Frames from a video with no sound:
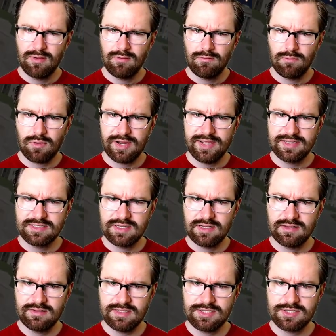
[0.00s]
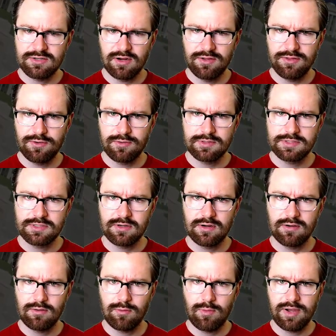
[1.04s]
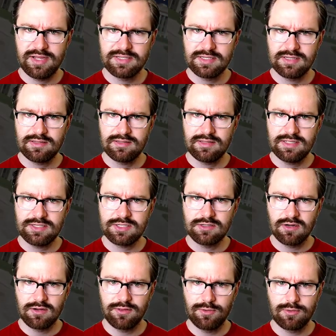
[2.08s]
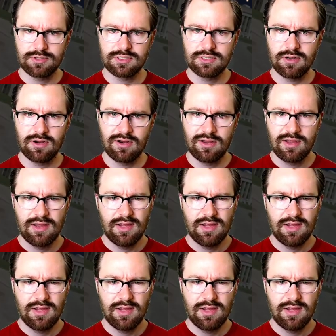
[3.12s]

why isn't this star the North Star, or why isn't this star the North Star?